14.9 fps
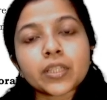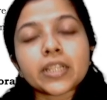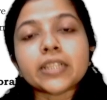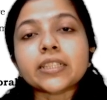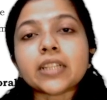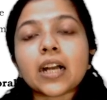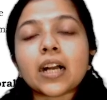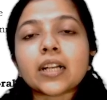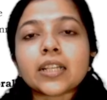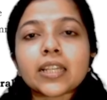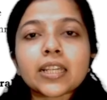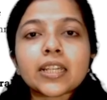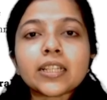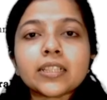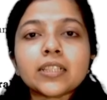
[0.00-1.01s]
It
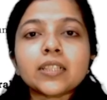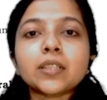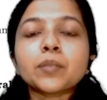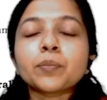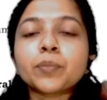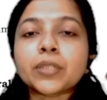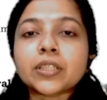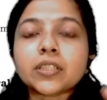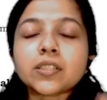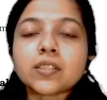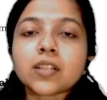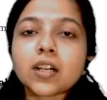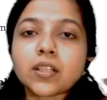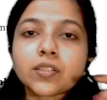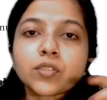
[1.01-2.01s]
again
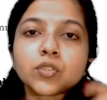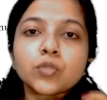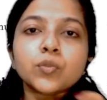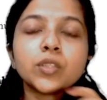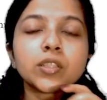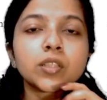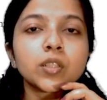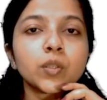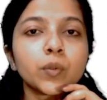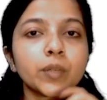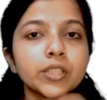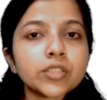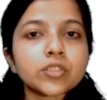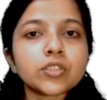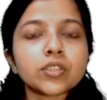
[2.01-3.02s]
brings us to a
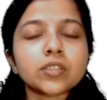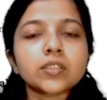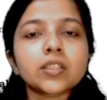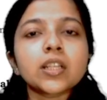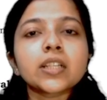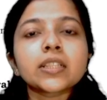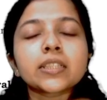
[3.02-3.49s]
question,